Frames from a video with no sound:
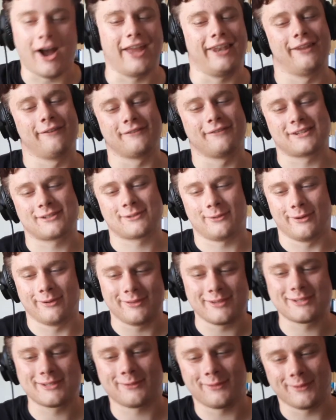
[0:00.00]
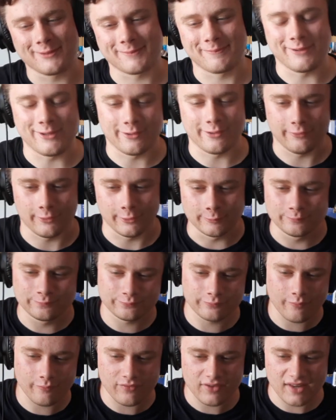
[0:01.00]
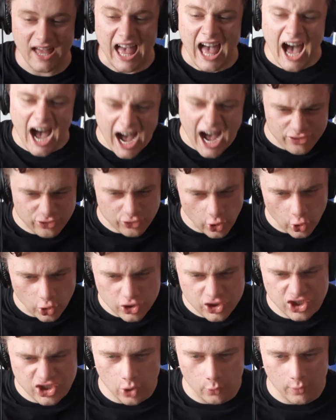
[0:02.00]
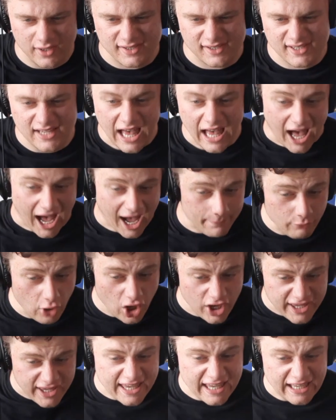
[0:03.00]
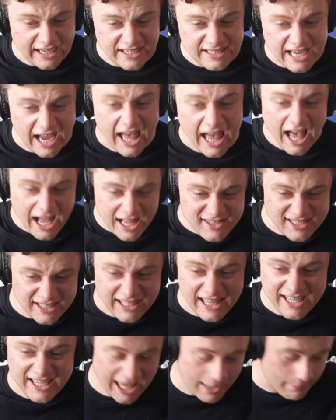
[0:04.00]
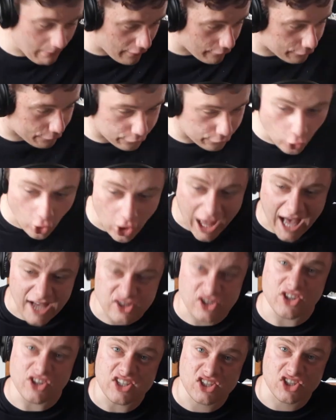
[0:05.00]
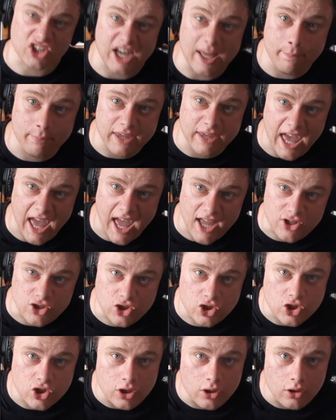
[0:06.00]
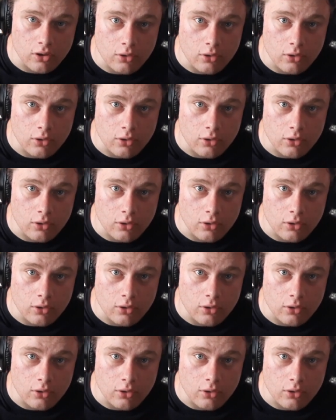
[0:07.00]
I love this quote. This quote's beautiful. I told you once, I'm not healing you until I get my foot out of this ribcage.